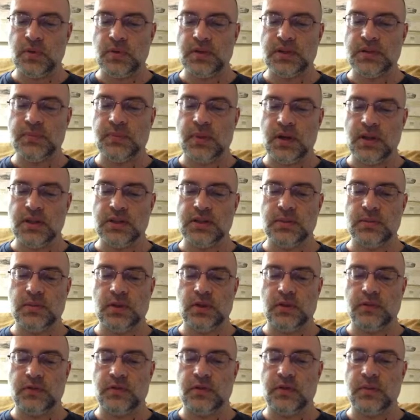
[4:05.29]

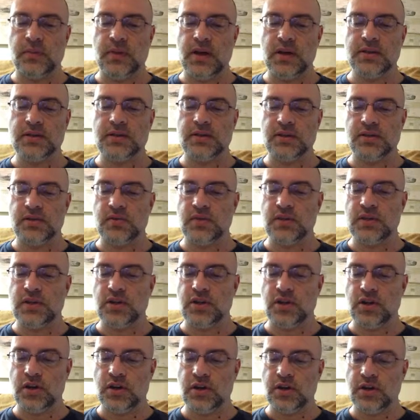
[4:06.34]
responsible for the monster's
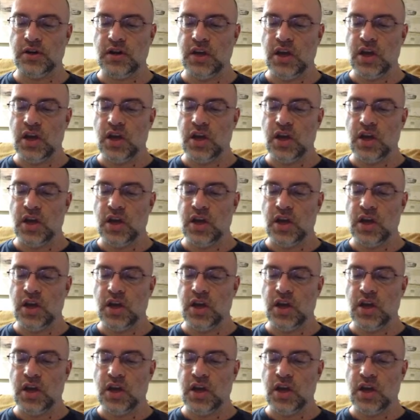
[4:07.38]
return?